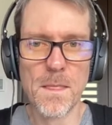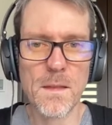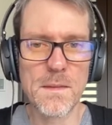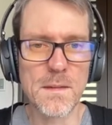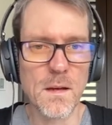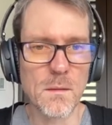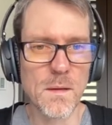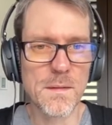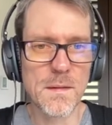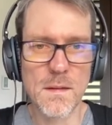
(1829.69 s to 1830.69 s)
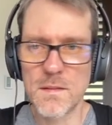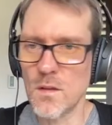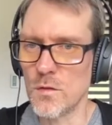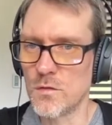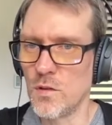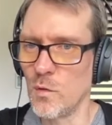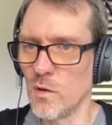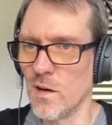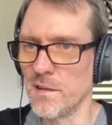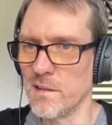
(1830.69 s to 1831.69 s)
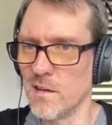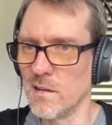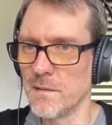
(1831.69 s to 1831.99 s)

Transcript: Let's hear. Let's see. Let's throw a tuner on here.